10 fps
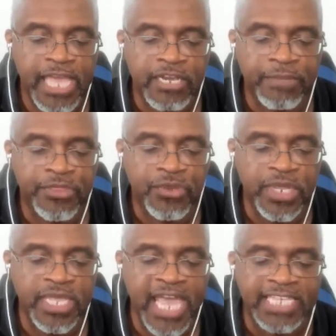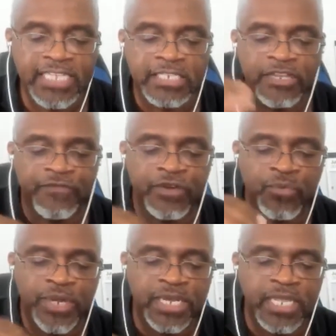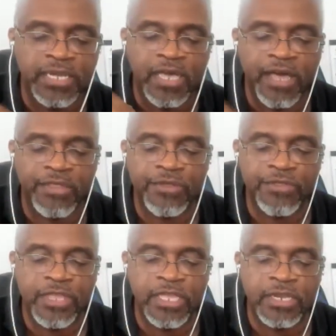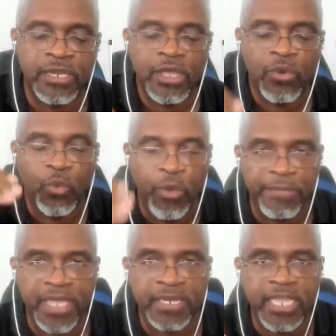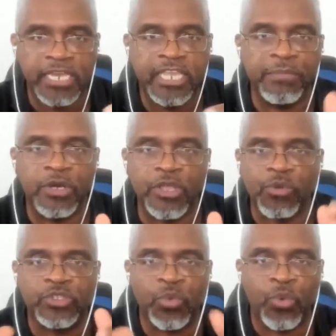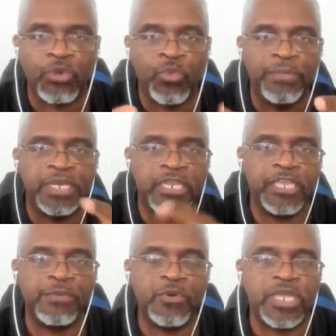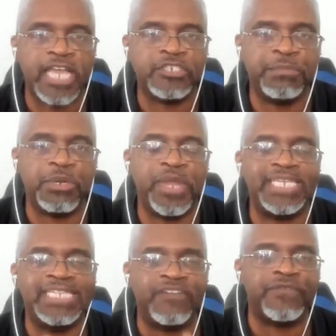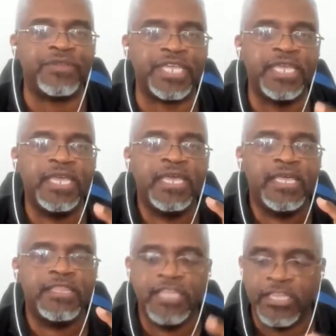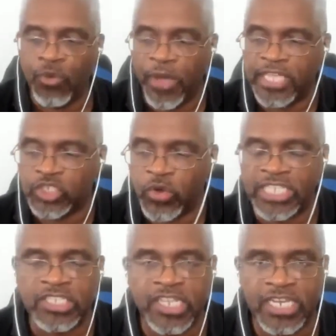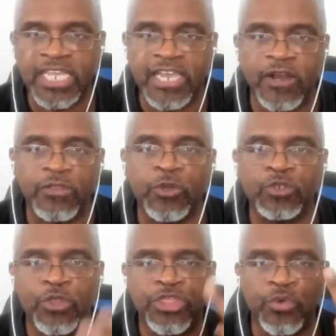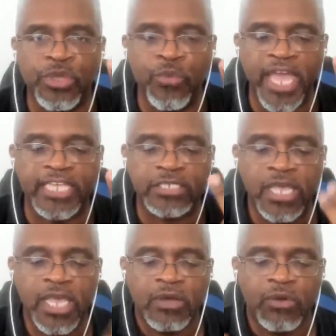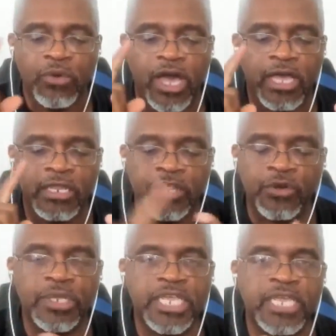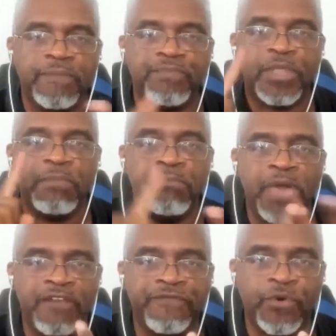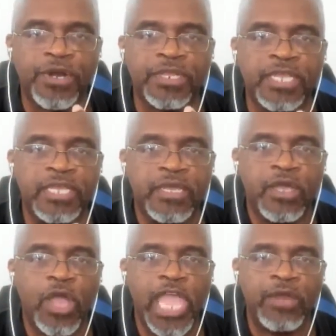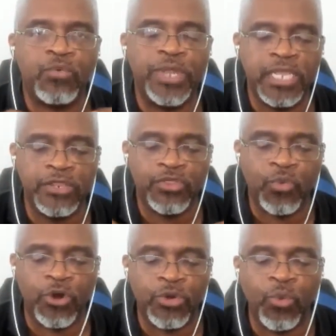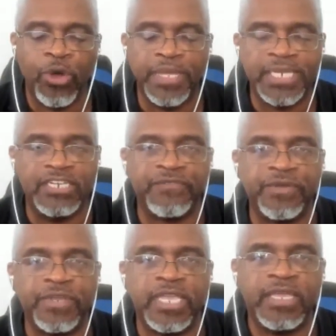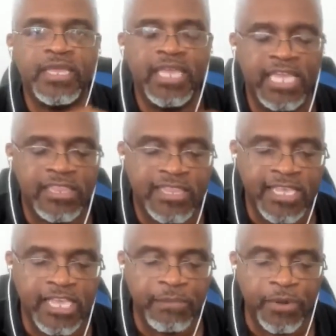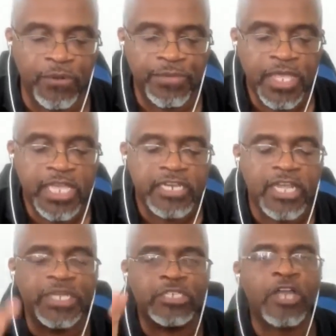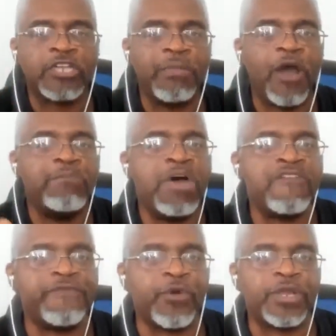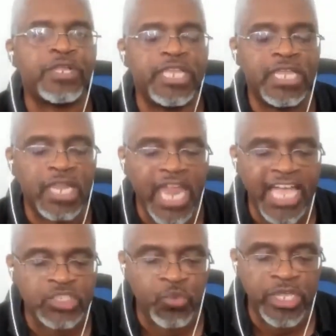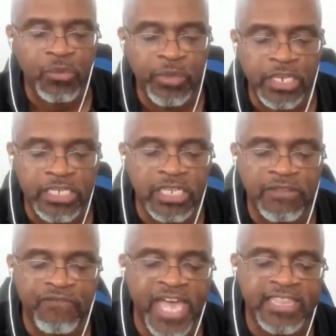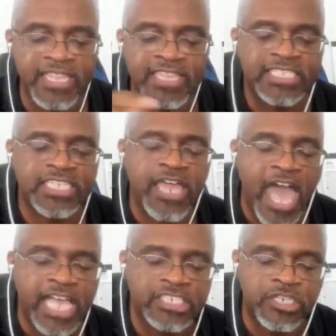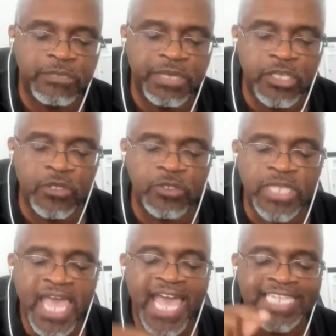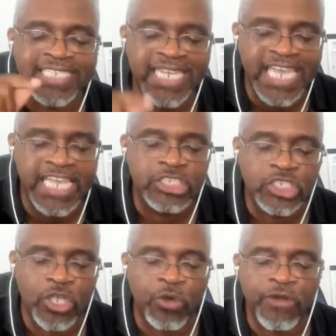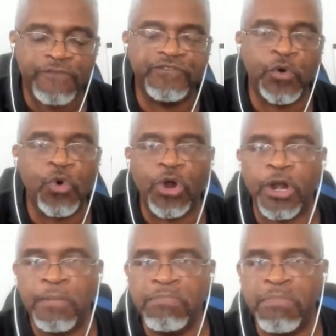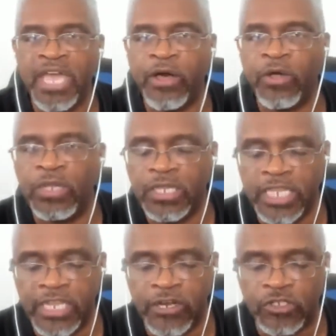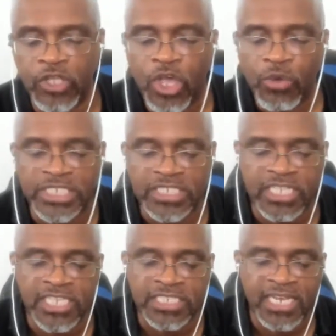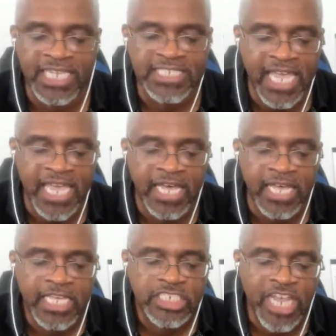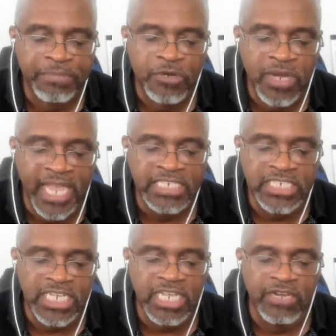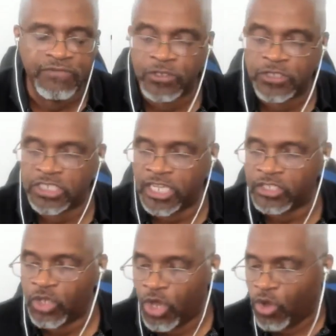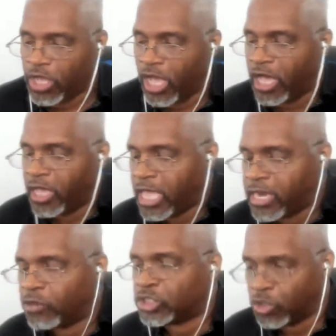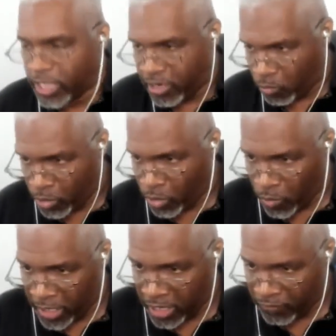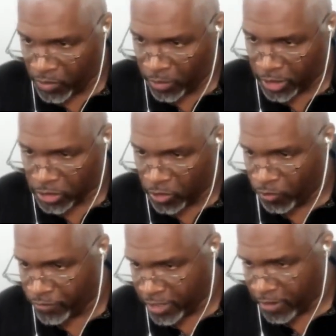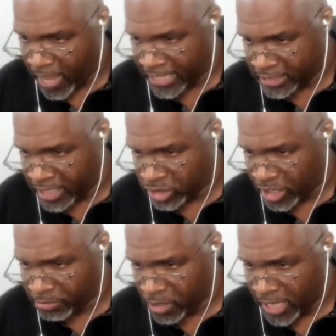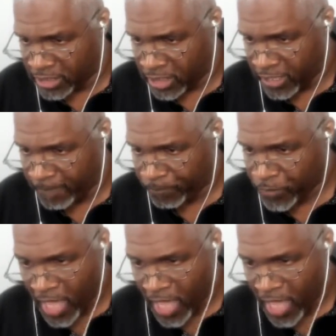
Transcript: And number three, as a different reading other than women in Hebrew. In other words, the word women in Hebrew can actually be read differently than the way it's translated here. Those are three ways, literally, metaphorically, and reading the word woman differently in the Hebrew. Now, we talked about metaphorically last week. We looked at the fact that this could actually be used as an insult for male leaders. We see this in Isaiah chapter 19, verse 6. And I'll just look at it real quick here if you want to turn over there. Isaiah chapter 19.